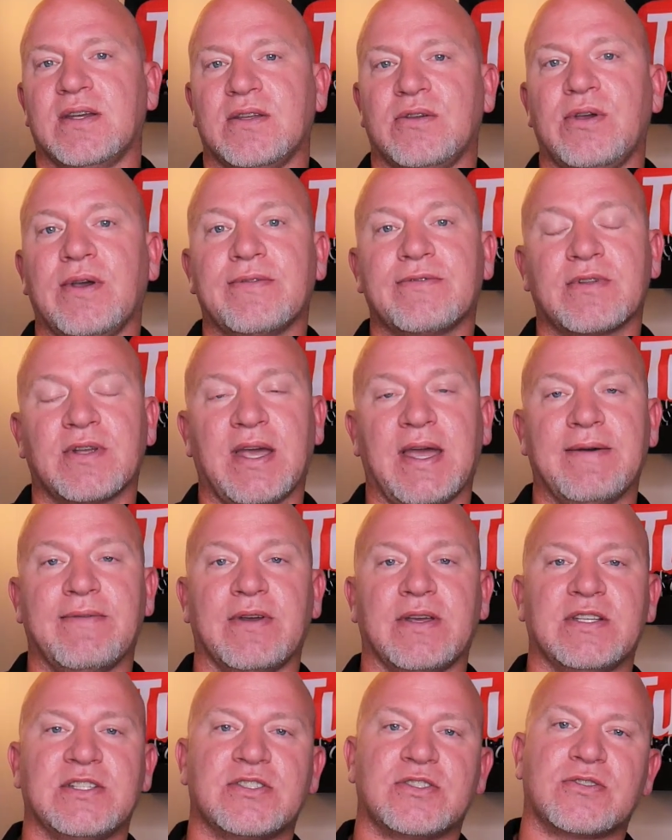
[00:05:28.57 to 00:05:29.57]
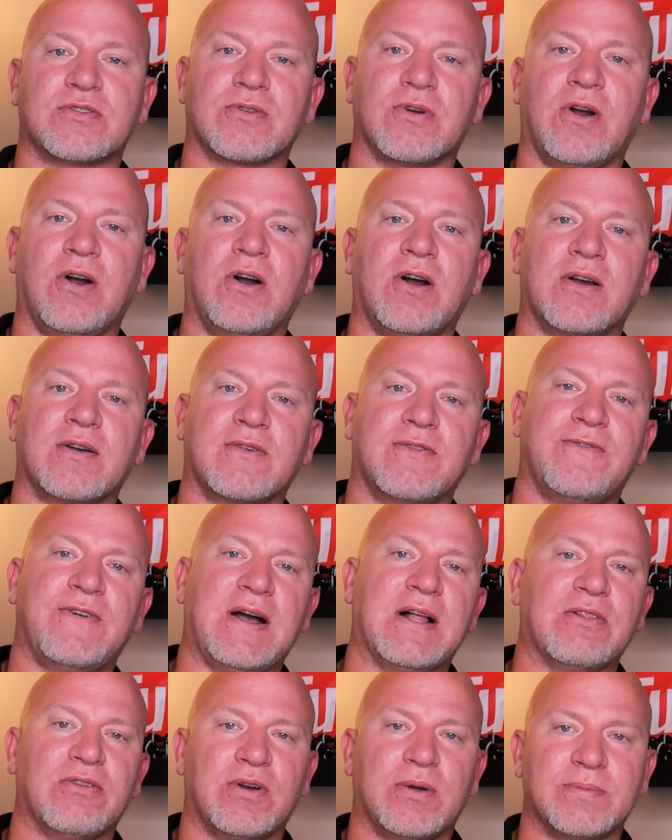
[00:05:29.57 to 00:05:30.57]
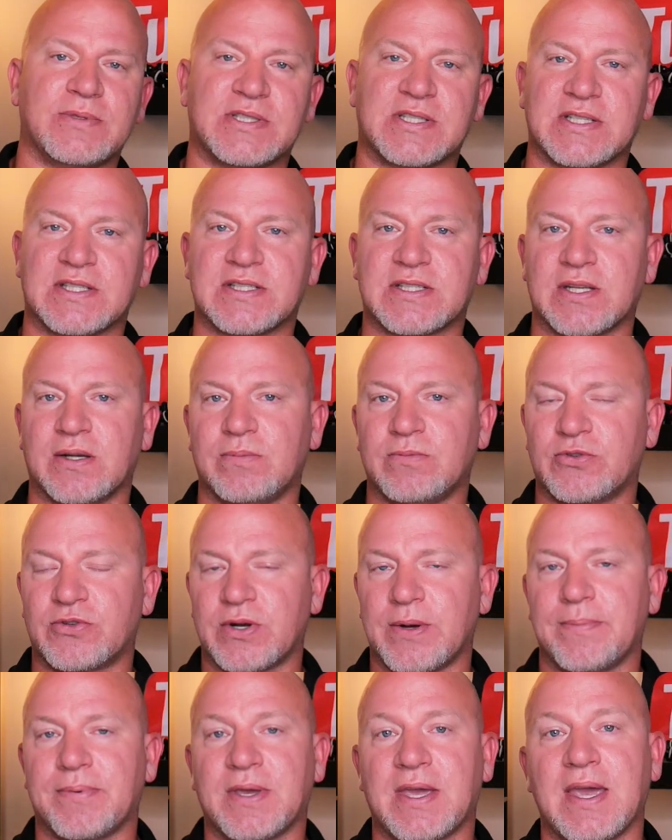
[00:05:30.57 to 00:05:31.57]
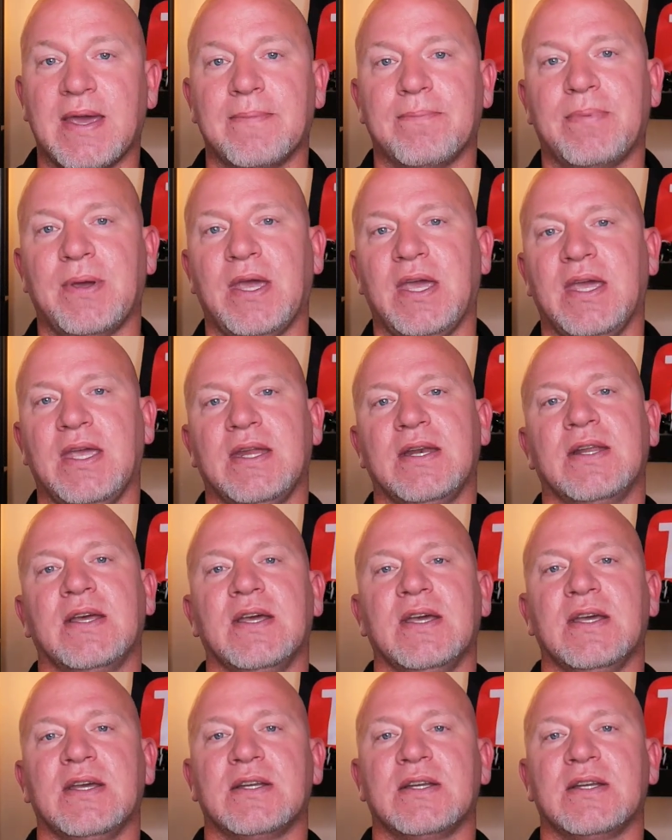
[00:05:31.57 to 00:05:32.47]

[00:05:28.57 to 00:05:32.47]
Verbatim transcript: you have to have a strong follow-up system drip campaign